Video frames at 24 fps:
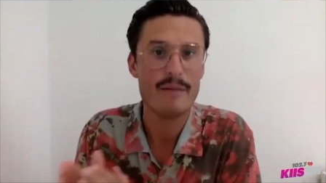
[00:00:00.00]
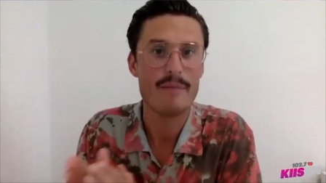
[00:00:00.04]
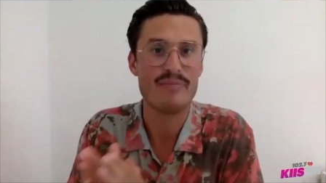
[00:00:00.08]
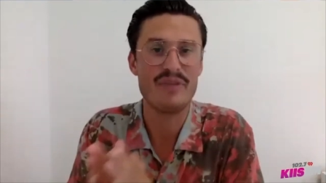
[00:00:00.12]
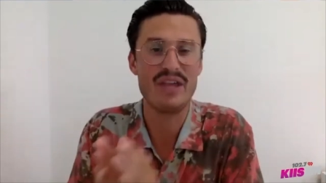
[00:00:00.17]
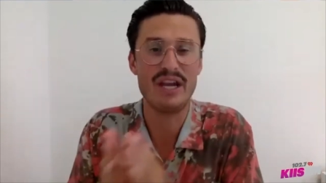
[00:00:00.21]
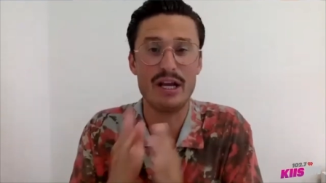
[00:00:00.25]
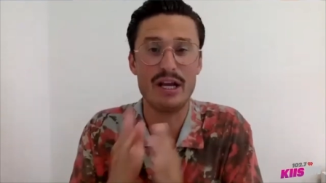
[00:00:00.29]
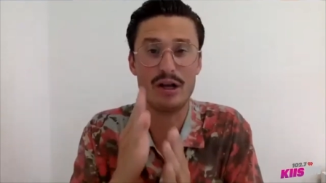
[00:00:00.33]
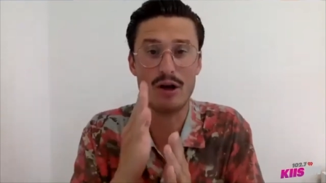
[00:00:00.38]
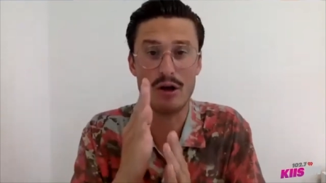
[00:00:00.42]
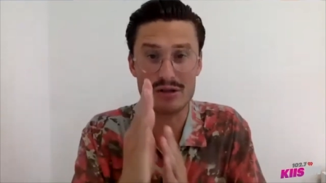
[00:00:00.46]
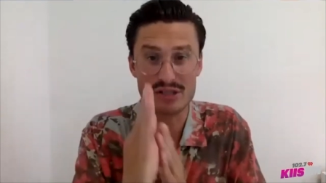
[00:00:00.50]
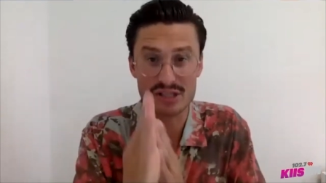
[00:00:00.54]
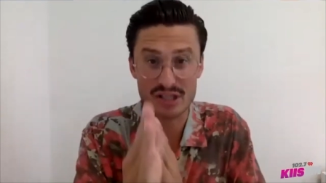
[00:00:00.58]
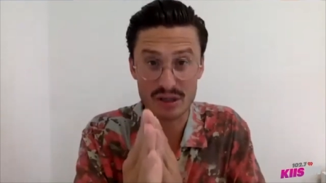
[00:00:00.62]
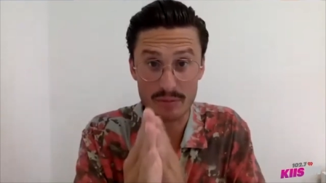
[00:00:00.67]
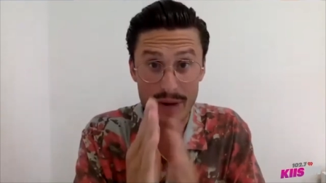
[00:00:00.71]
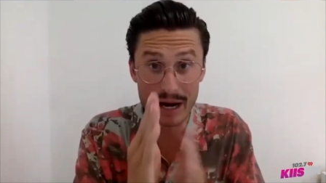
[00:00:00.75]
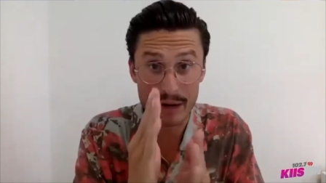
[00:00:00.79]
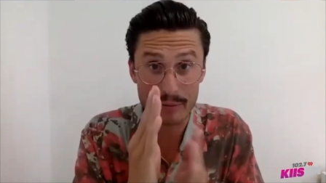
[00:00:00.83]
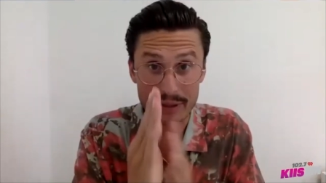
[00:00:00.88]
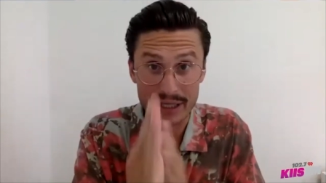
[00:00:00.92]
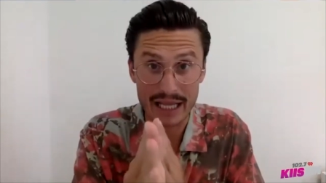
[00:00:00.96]
Then it goes to
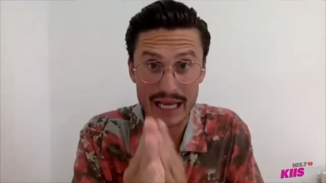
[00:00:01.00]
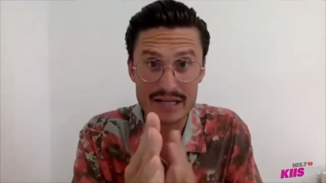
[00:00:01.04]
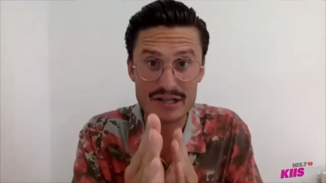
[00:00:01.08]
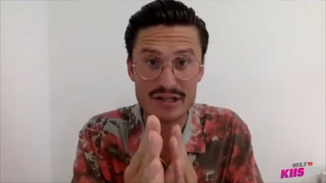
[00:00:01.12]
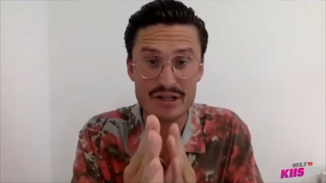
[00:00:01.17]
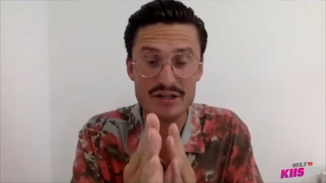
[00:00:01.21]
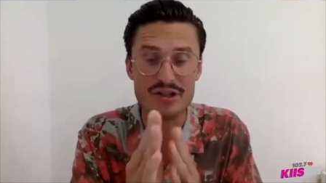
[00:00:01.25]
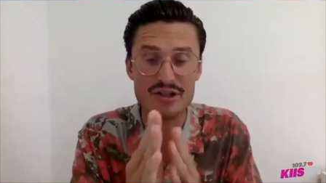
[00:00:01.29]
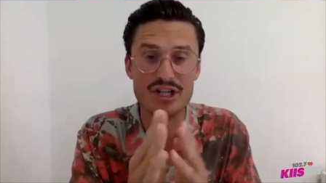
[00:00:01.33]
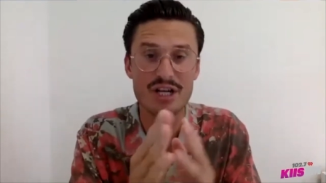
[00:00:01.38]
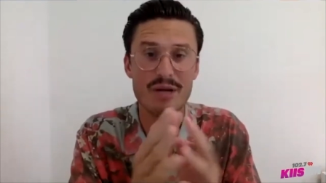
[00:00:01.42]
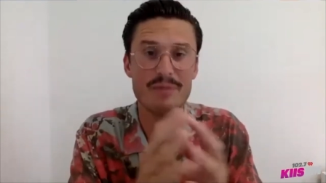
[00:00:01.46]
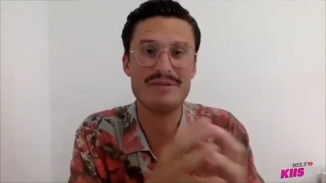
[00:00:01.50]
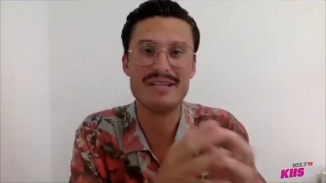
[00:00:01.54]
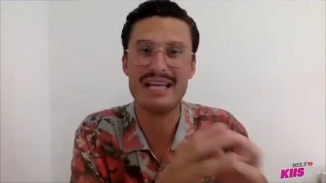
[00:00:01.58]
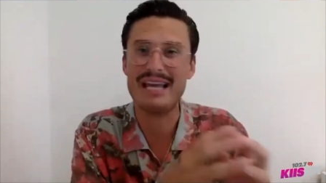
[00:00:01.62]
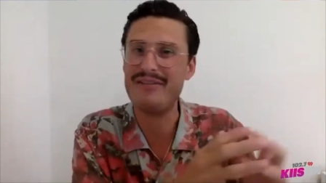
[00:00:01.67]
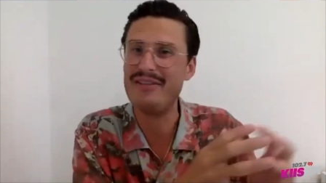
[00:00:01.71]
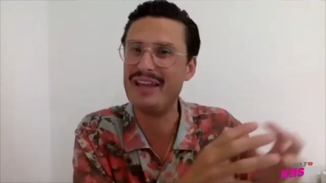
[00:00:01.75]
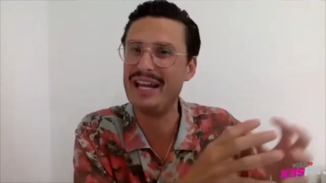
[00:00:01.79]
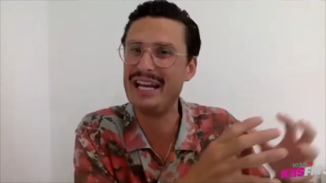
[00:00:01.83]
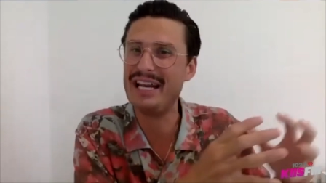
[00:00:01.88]
my relationships, and then